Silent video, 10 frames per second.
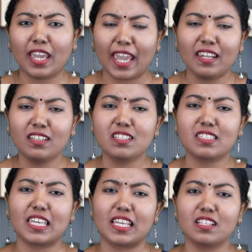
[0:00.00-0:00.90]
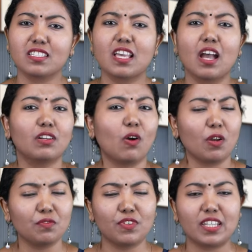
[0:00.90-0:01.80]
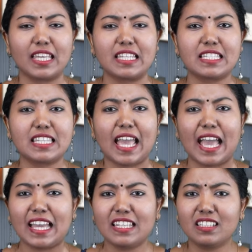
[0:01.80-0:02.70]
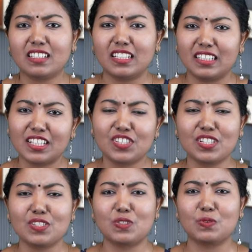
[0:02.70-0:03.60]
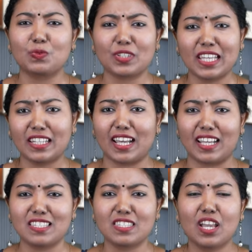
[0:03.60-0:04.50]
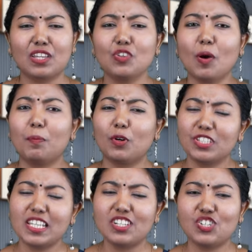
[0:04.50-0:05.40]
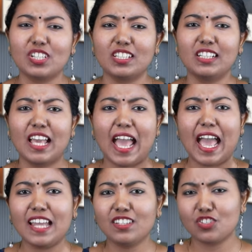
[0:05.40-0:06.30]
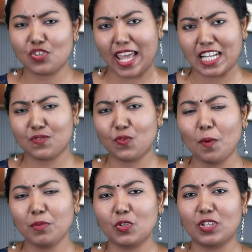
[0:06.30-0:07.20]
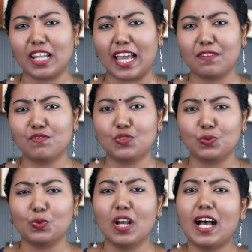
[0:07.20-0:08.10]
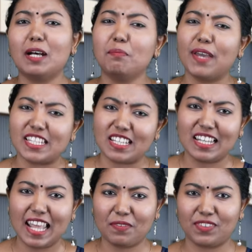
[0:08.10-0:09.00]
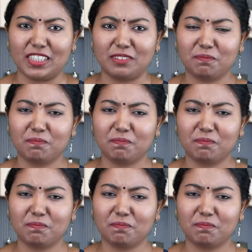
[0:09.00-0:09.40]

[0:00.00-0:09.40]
gain the skills, confidence and the connection to realize your potential and transform your life to a better level.